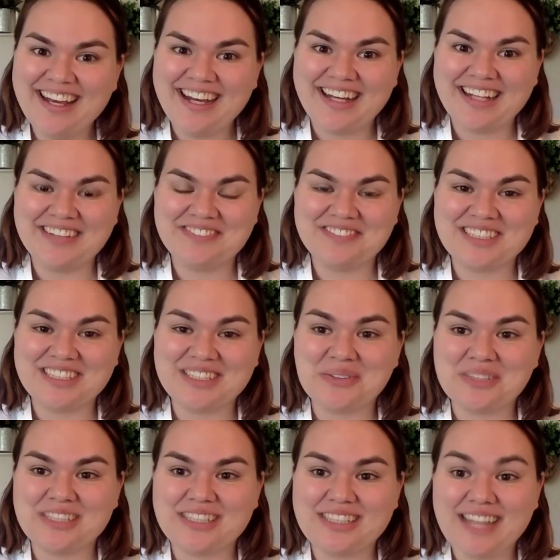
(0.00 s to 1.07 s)
And so
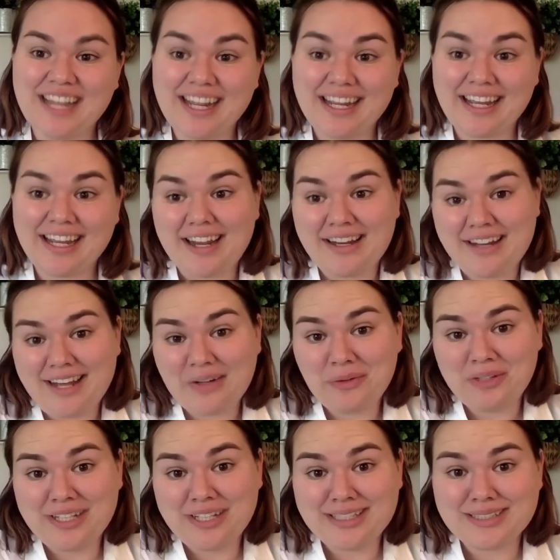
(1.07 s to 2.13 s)
today, and then not
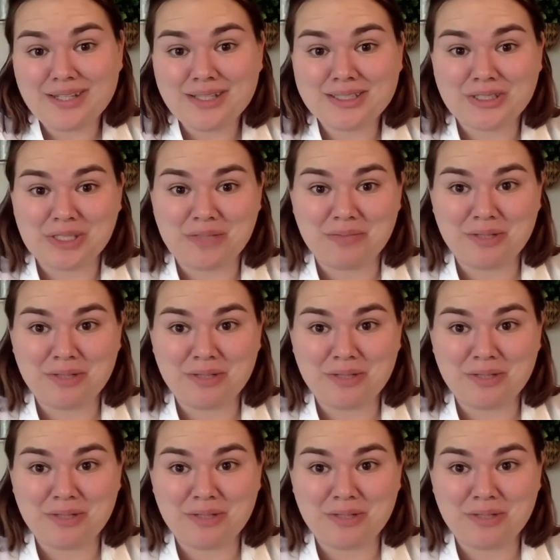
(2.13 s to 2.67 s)
only exhaustion,